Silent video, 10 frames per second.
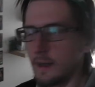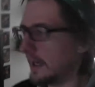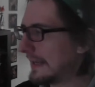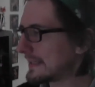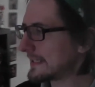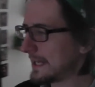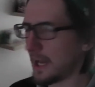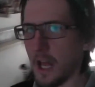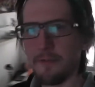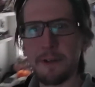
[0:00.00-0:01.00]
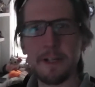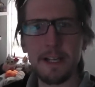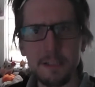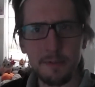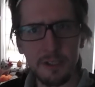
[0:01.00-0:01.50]
As I said, I have got an
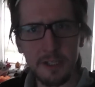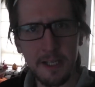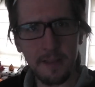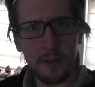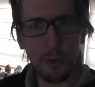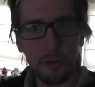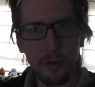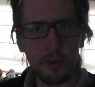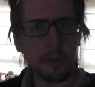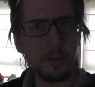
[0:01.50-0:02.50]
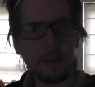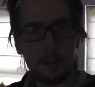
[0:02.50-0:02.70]
exhibition in the Northcott Theatre